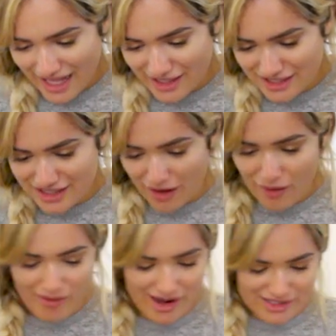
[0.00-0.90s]
Thank you
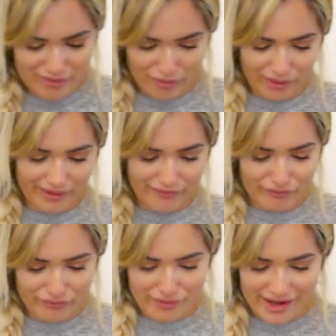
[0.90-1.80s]
so much. I'm real
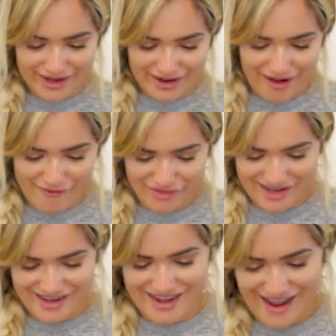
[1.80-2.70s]
friggin'
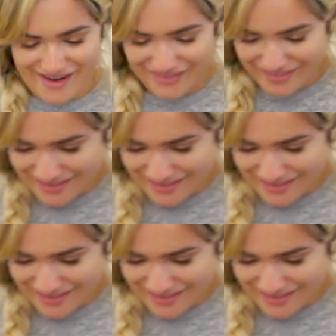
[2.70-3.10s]
confident now.